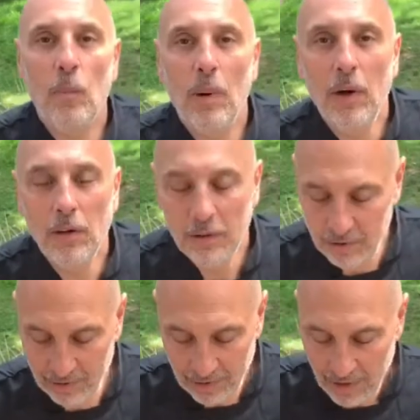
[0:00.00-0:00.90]

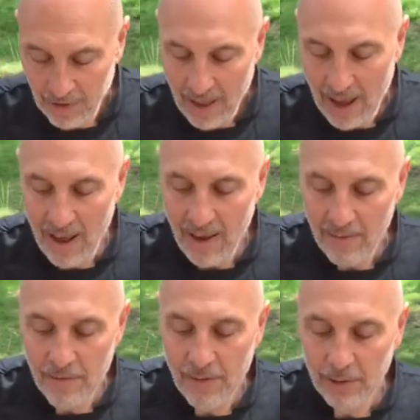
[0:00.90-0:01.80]
box out in
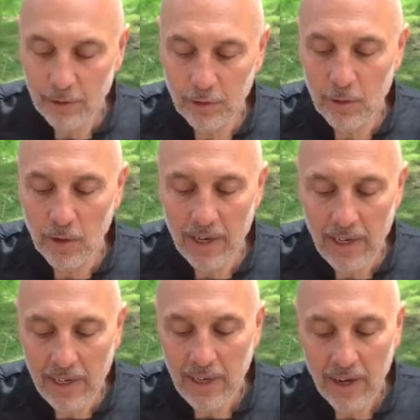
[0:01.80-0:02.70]
Fitch Green.